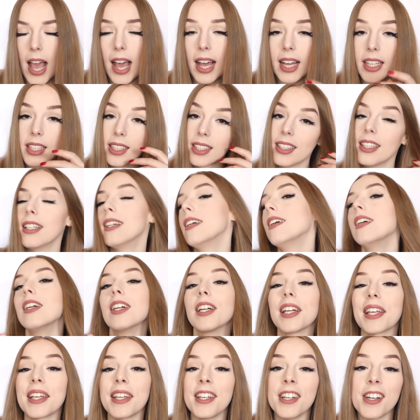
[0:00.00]
And
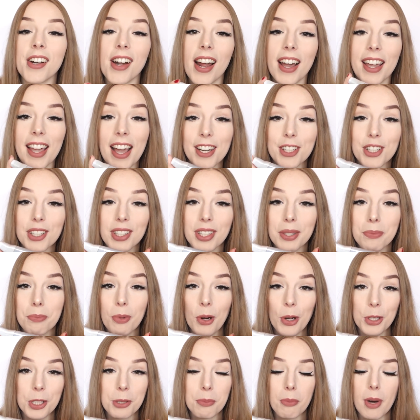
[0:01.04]
here I actually
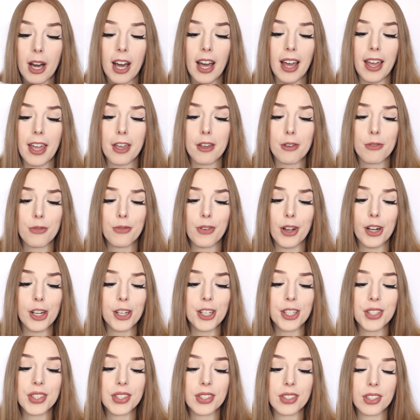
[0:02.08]
bought my
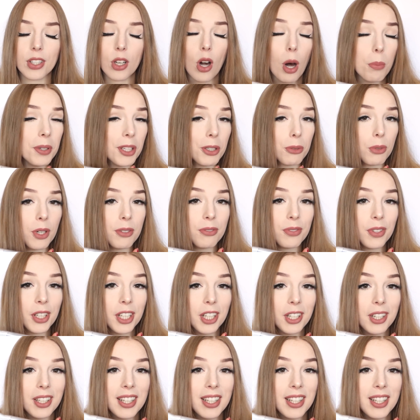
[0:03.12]
first Copic refill.